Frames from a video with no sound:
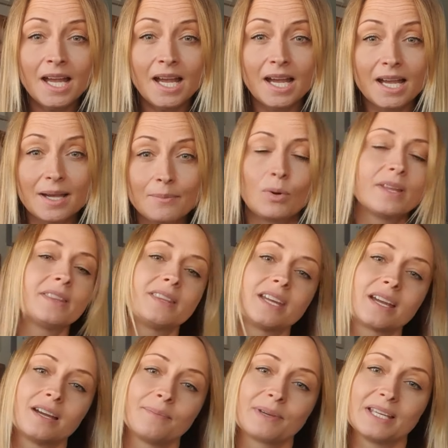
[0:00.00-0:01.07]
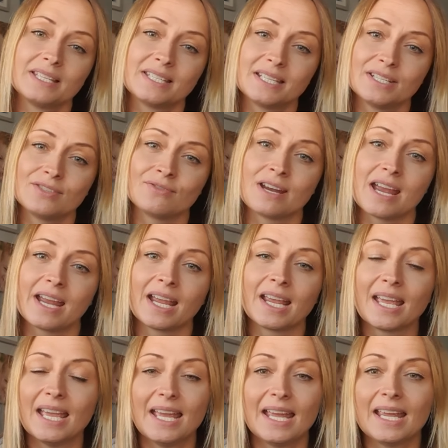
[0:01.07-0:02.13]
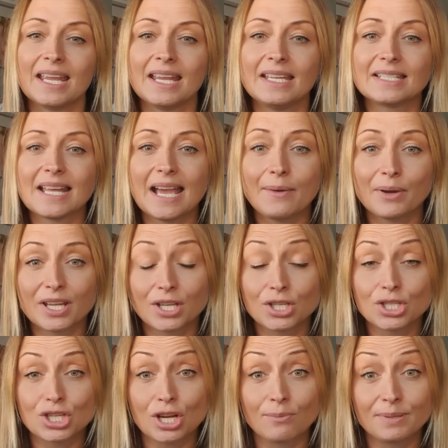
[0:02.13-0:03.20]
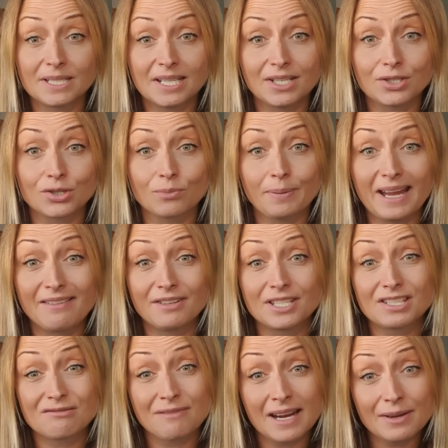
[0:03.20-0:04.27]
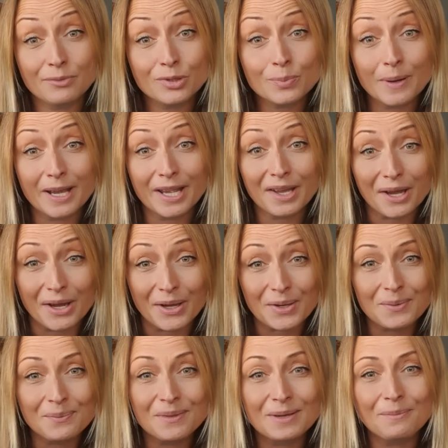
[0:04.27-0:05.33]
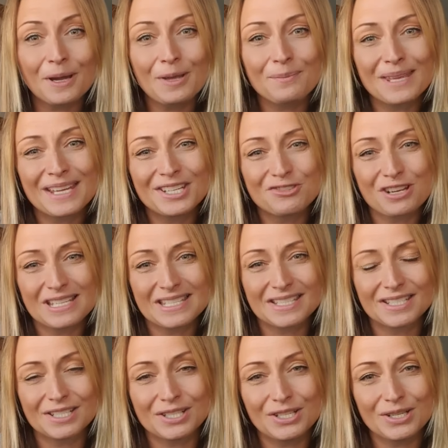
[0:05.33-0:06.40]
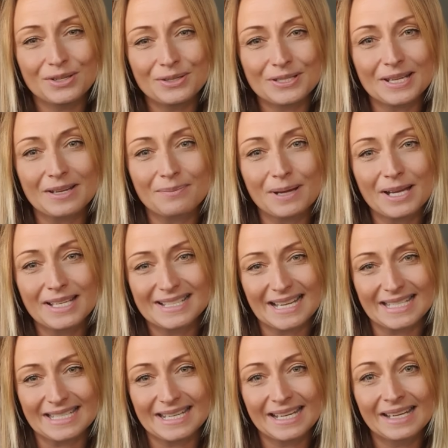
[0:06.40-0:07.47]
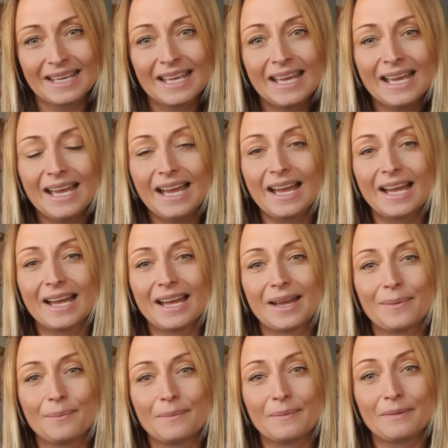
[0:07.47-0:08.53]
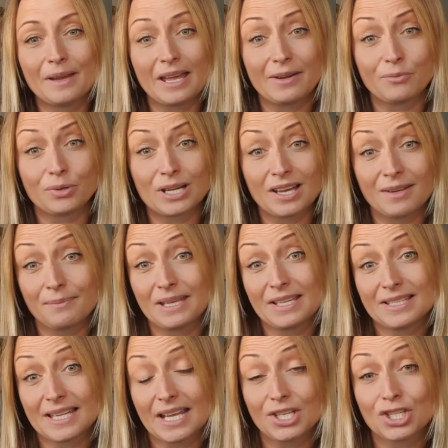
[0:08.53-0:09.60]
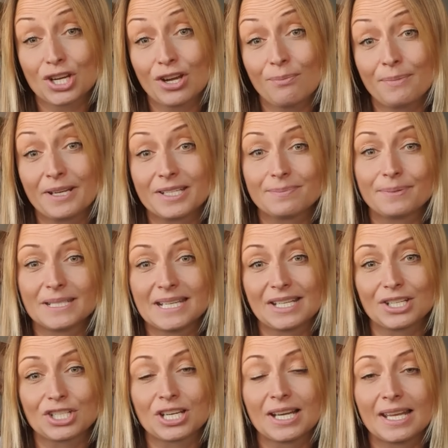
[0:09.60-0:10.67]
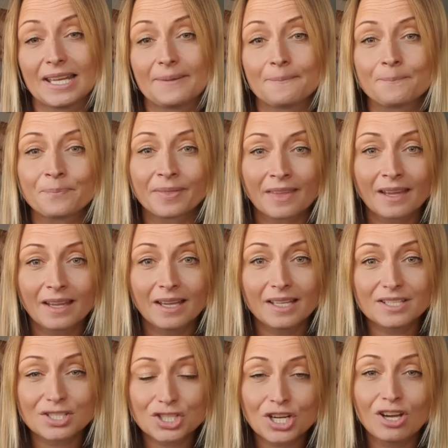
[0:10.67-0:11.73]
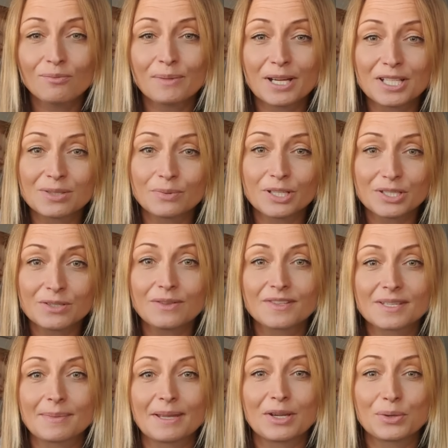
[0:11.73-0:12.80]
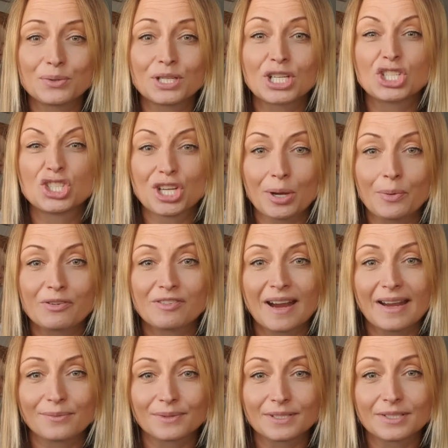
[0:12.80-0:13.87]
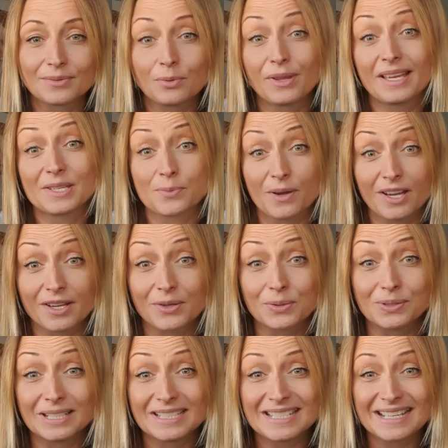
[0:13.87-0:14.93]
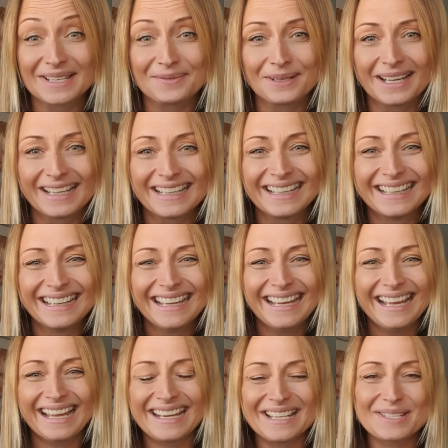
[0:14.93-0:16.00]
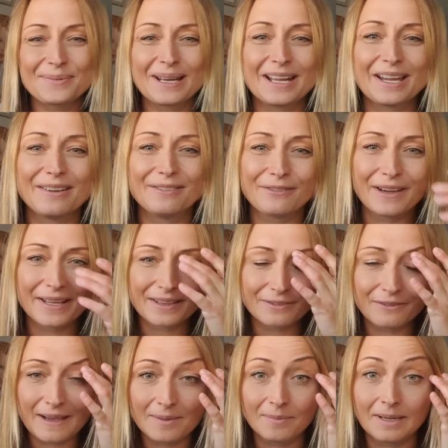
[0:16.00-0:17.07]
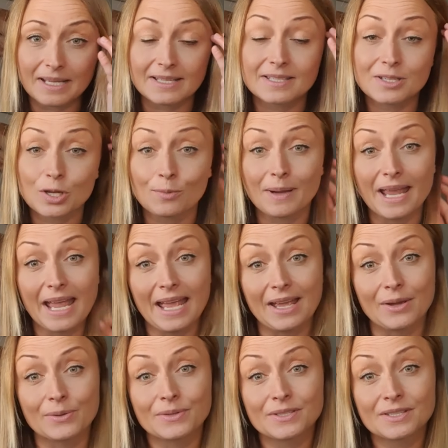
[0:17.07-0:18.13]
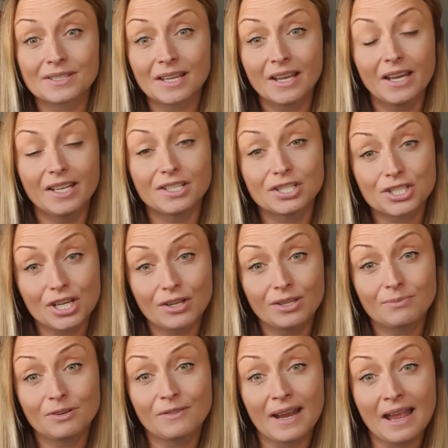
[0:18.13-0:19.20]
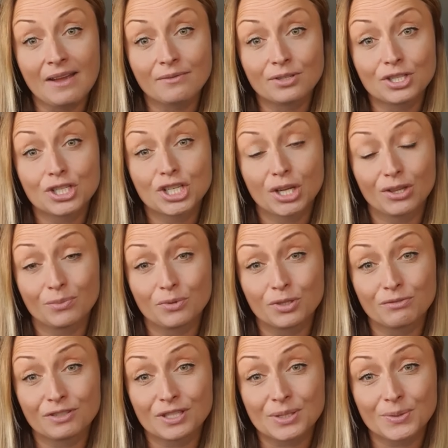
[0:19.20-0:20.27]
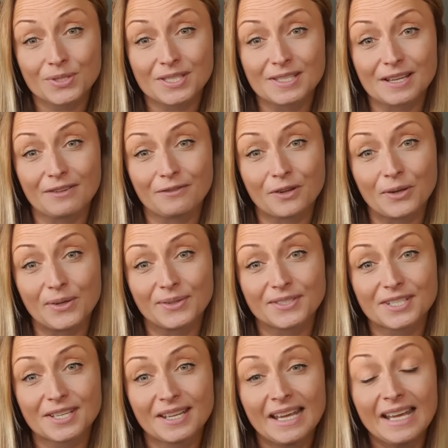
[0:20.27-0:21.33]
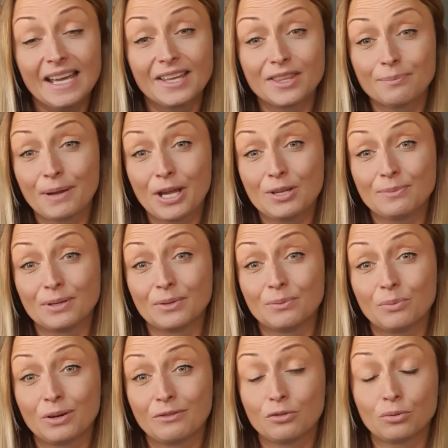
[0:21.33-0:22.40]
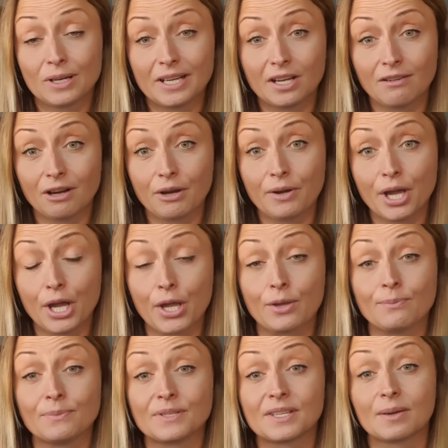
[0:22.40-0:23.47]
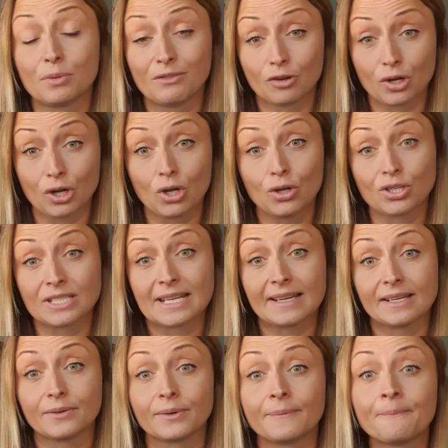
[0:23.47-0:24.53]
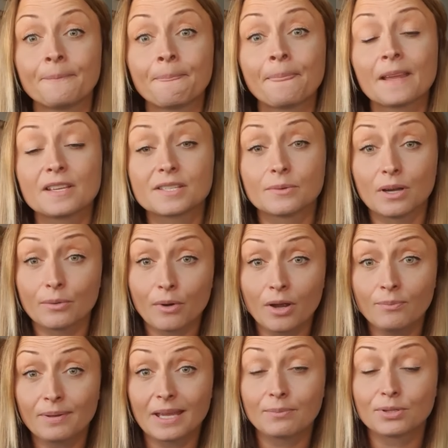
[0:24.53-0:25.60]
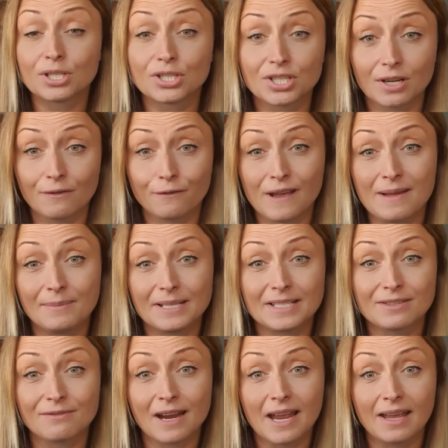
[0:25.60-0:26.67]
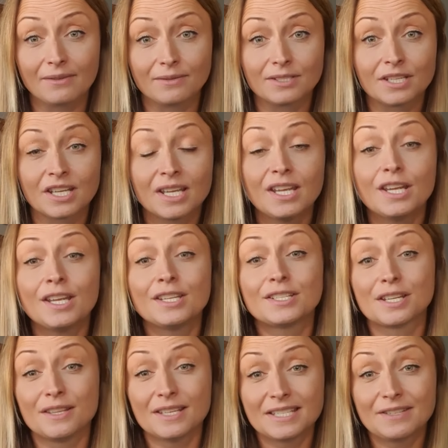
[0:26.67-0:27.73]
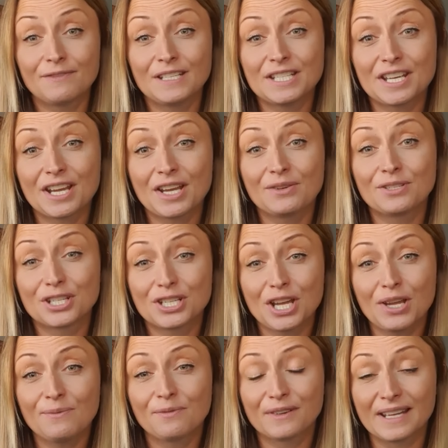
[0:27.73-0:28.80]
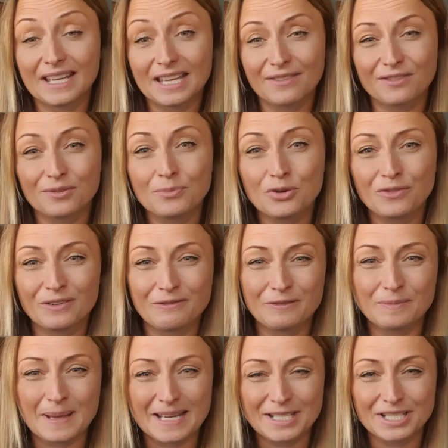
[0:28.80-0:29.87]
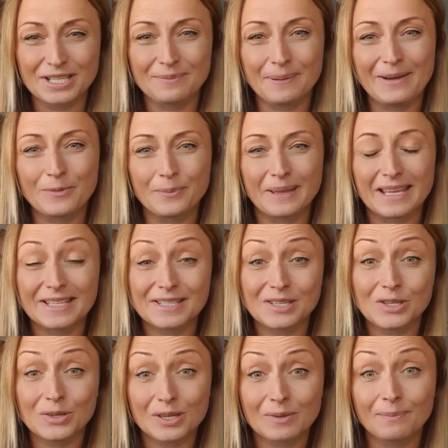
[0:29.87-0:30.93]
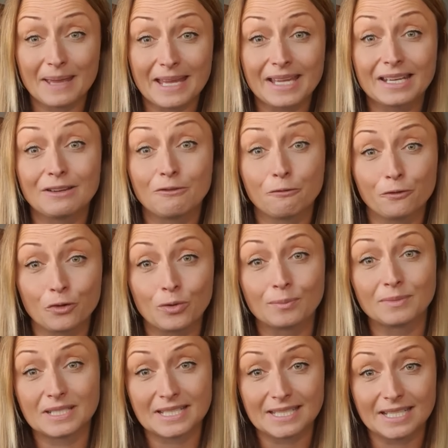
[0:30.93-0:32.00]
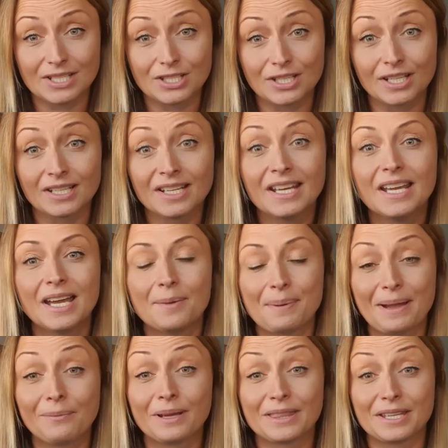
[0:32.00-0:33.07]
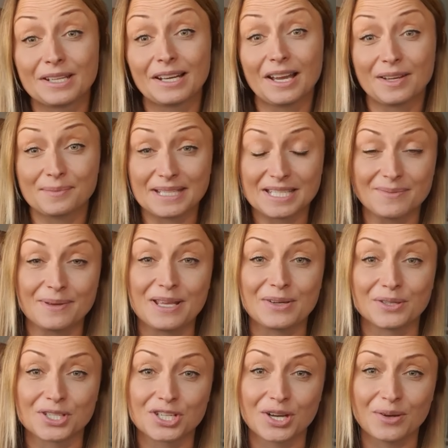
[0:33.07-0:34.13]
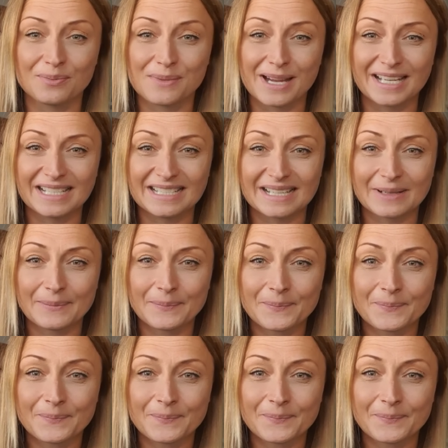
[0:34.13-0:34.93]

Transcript: One thing I'm considering is how I can show potential parents around my home that might be interested in using my setting and would like me as their childminder potentially. As a childminder, we do something called a show around. Well, that's what I call it anyway. And it's when I invite the families to my house to show them around, to show them all the resources I've got. At the moment, we're all in our own homes and we're on lockdown, so I won't be able to show families around. So this video should hopefully give you more information about me so you can make an informed decision about whether you'd like me to be your childminder.